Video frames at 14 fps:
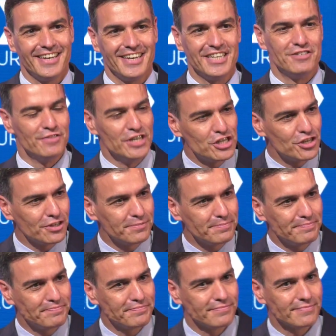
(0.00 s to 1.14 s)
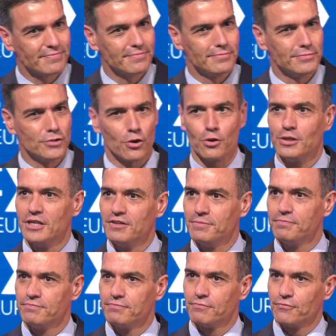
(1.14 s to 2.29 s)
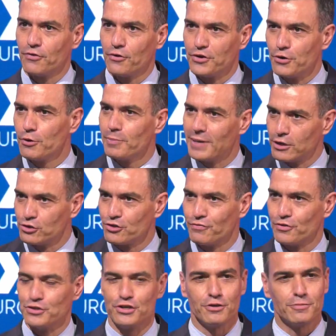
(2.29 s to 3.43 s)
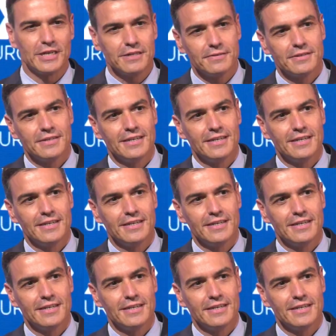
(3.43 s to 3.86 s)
his vision, not only for Europe but also for Germany.